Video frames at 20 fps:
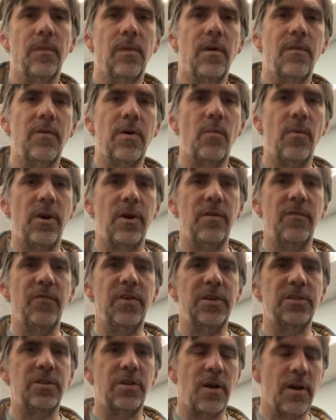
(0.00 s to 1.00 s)
I wanted to
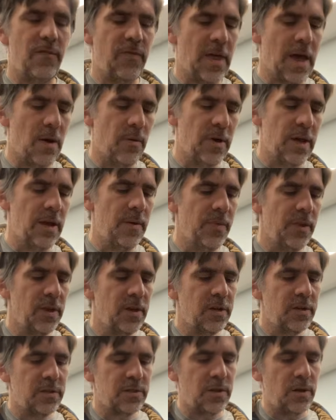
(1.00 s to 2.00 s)
finish it off that way.
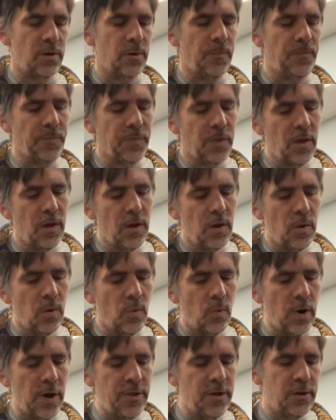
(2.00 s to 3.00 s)
So
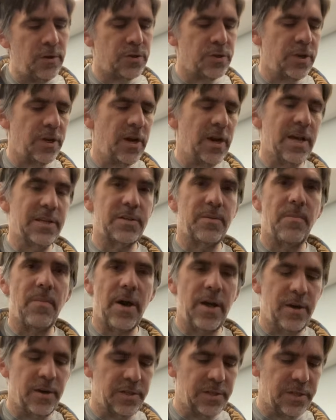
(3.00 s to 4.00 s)
whether you treat it as a
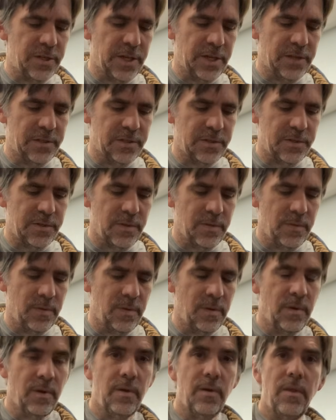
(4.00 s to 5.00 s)
minor 6,
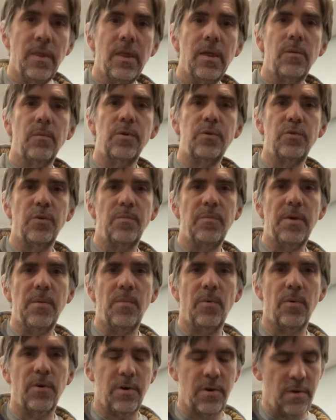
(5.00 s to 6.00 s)
which would be
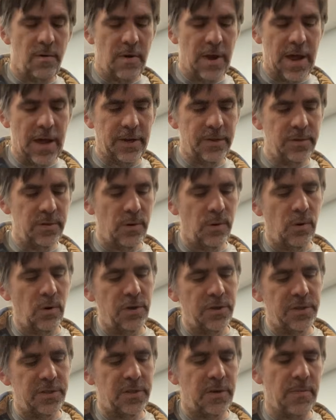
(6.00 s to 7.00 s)
more correct,
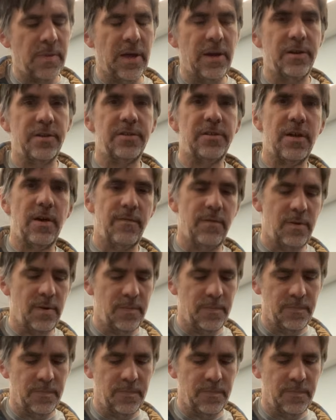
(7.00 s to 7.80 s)
or just a minor 7,